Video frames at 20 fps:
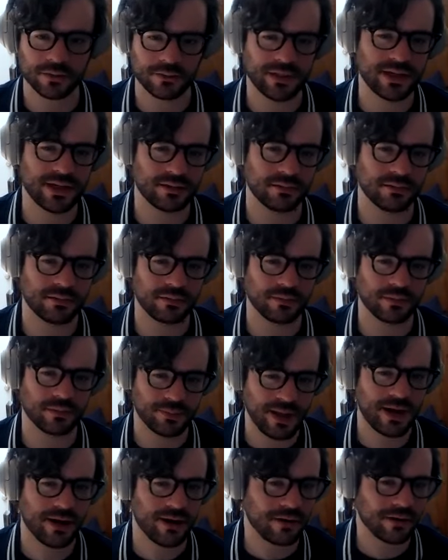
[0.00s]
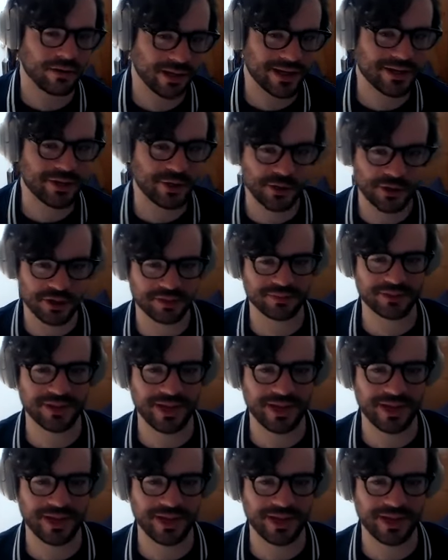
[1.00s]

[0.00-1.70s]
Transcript: we can repair our relationship